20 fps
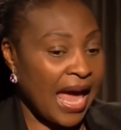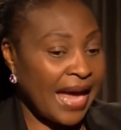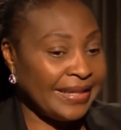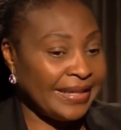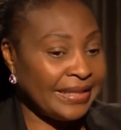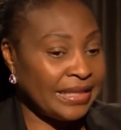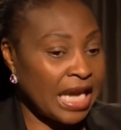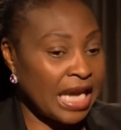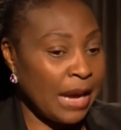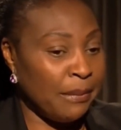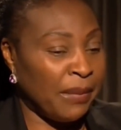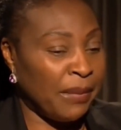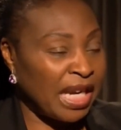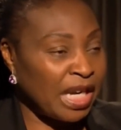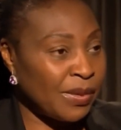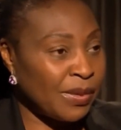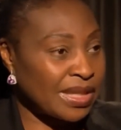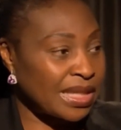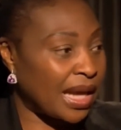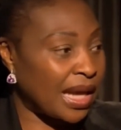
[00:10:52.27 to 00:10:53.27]
And
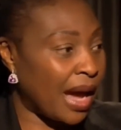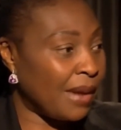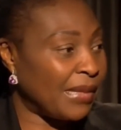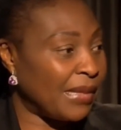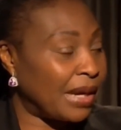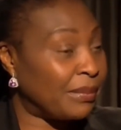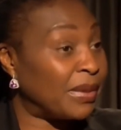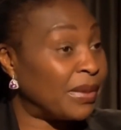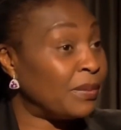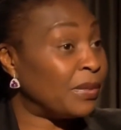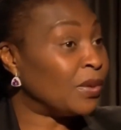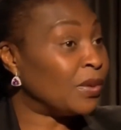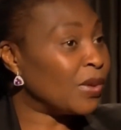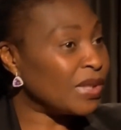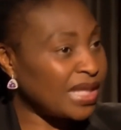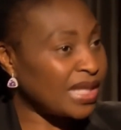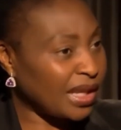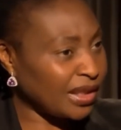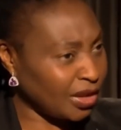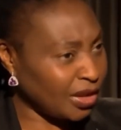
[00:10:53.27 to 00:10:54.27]
money was coming. People
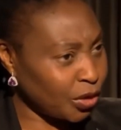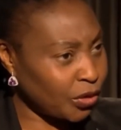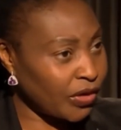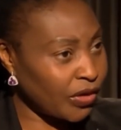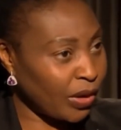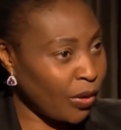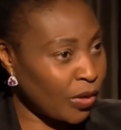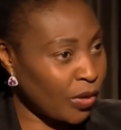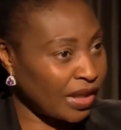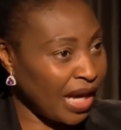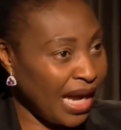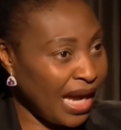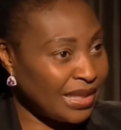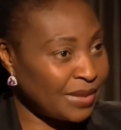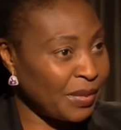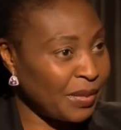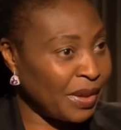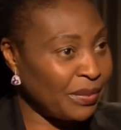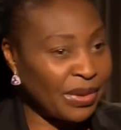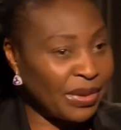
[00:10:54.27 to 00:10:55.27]
were starting to
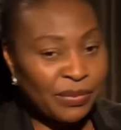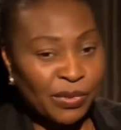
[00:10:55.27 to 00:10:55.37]
recognize me.